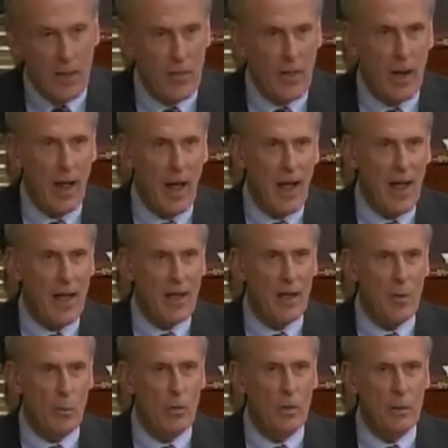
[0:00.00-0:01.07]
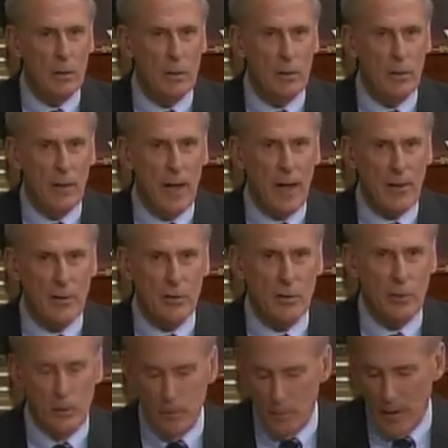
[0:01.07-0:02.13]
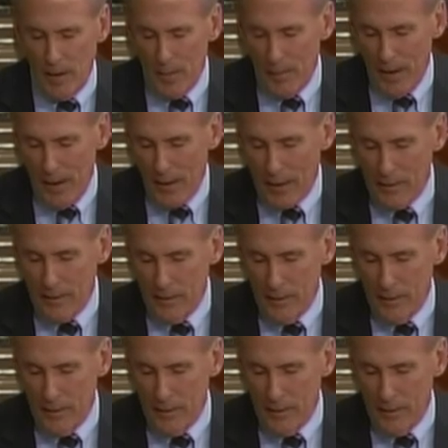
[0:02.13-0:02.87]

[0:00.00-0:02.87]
that I will not turn my back